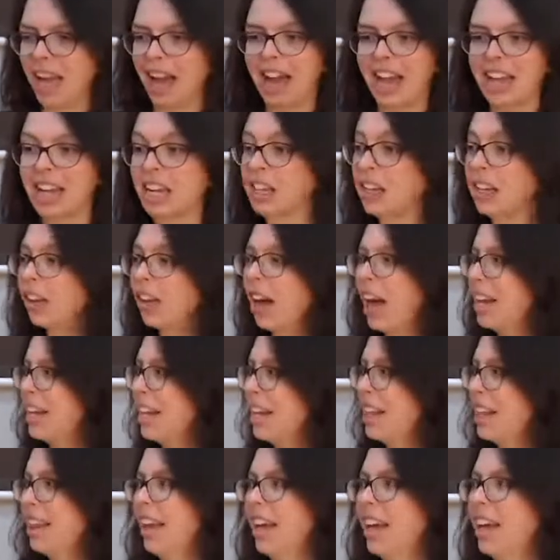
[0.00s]
anger,
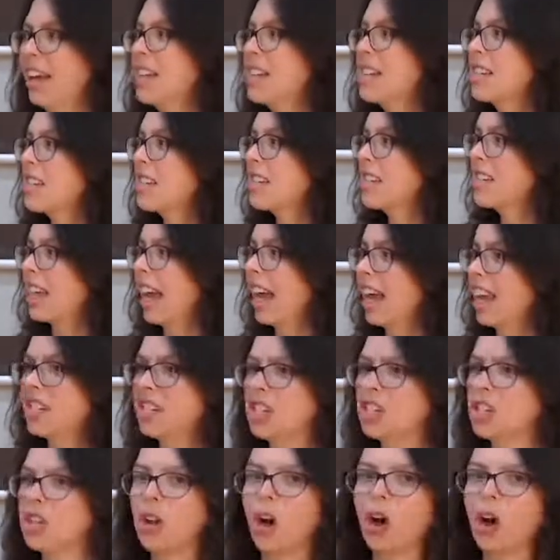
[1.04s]
anything. It's just getting
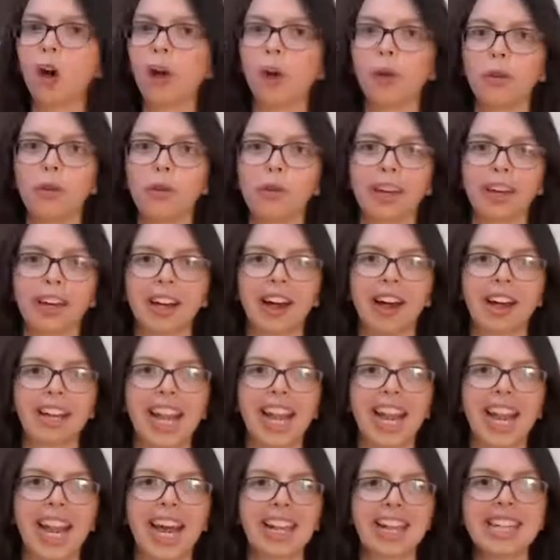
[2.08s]
to know the kind of
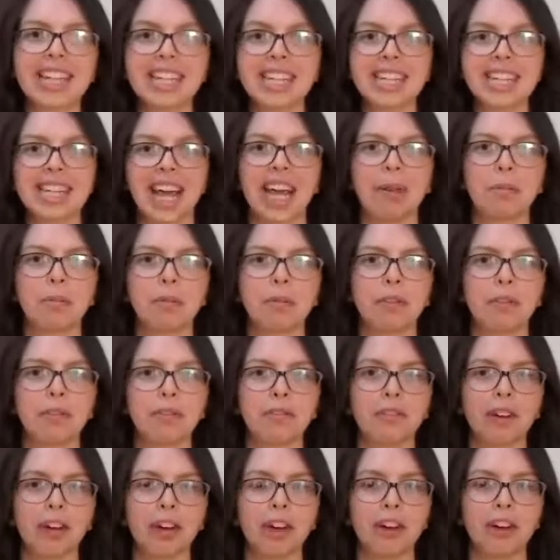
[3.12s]
landscape of
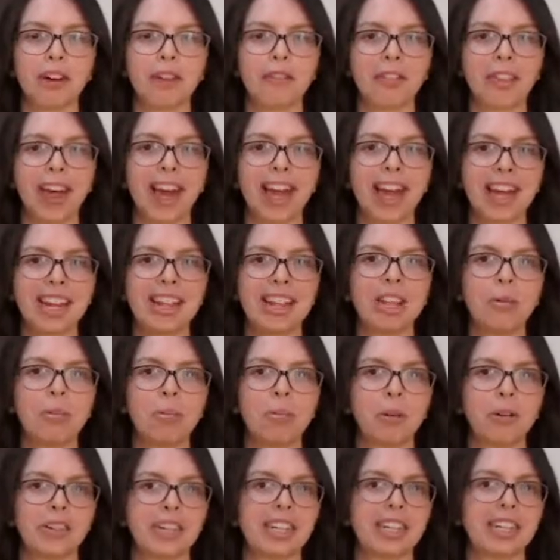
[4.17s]
that in the
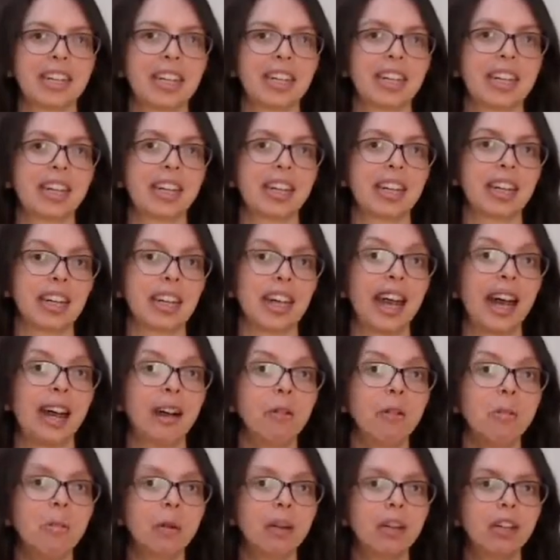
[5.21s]
body can
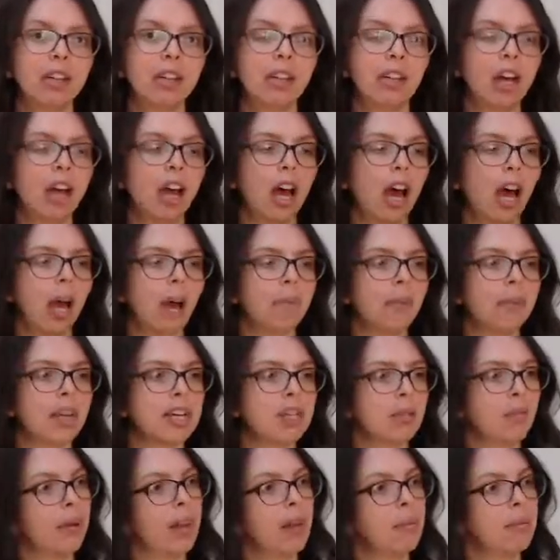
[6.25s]
help. Because
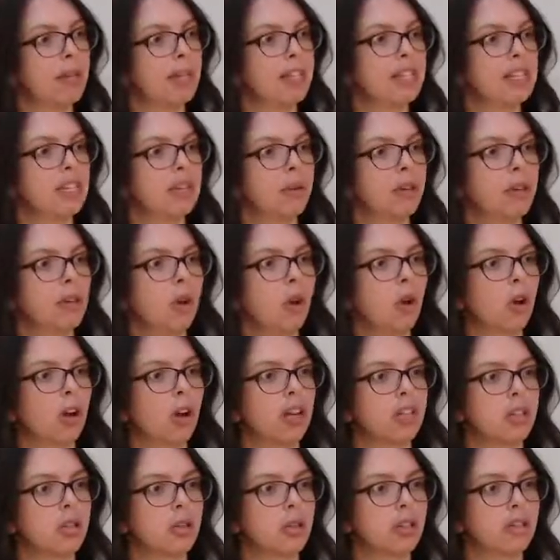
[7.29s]
what that means is we're not
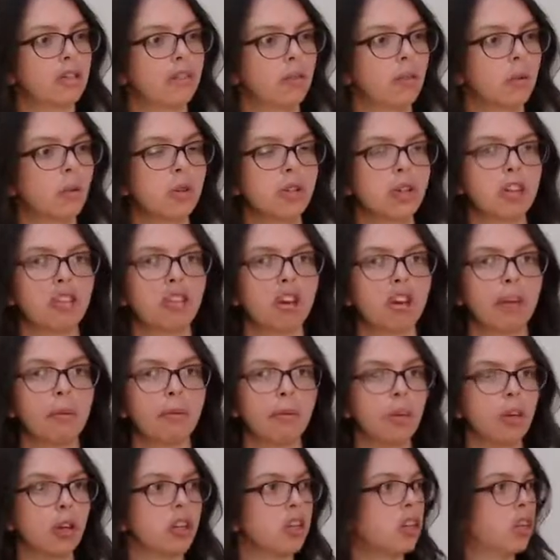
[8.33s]
sort of also trying to
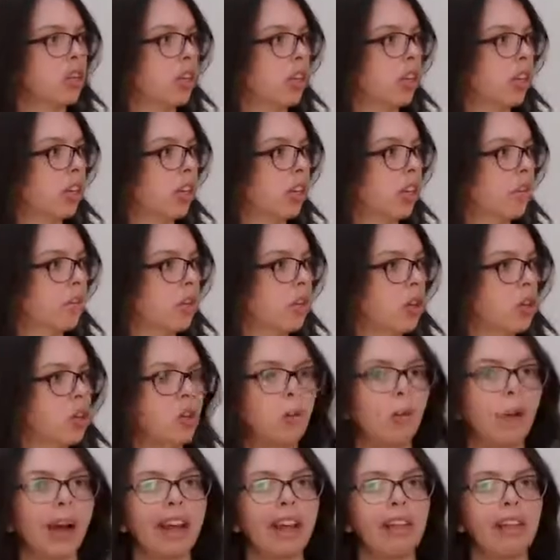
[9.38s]
push
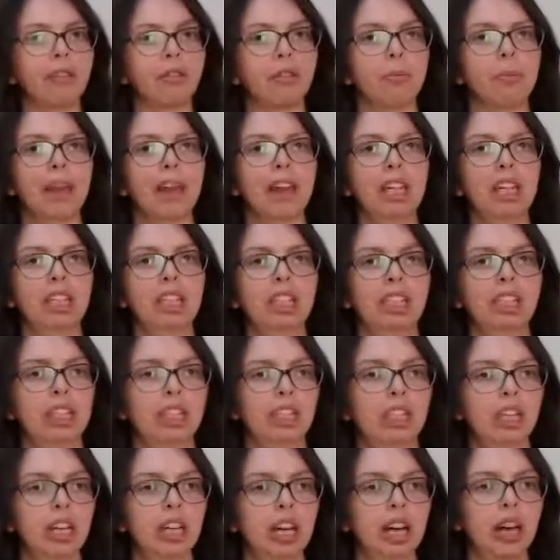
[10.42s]
away from it.
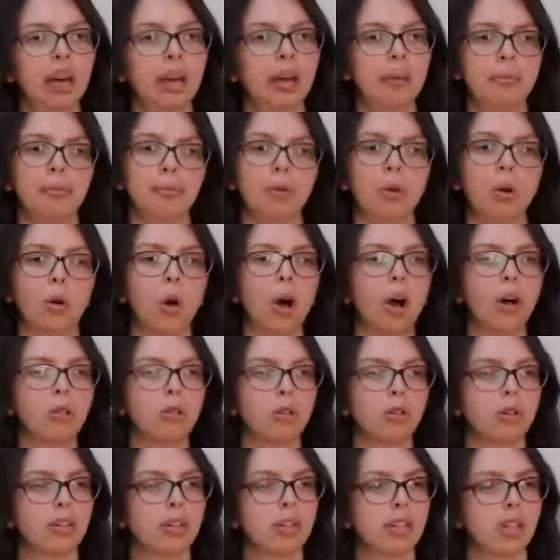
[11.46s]
Or hold
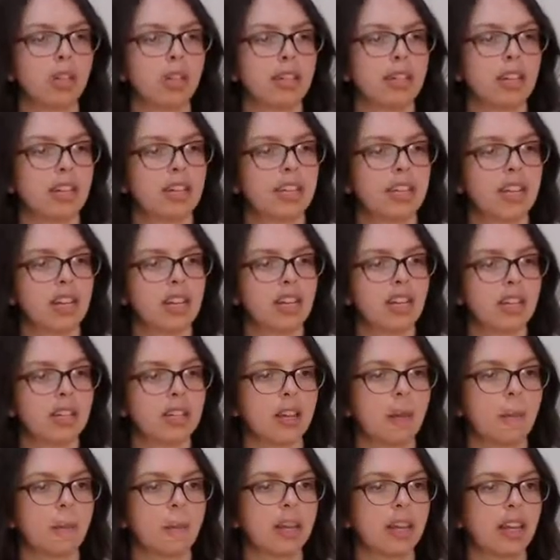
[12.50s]
on to those sensations in
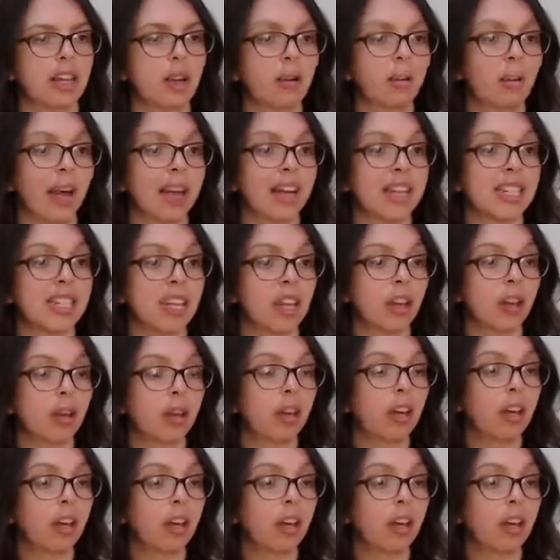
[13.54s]
a particular way. So,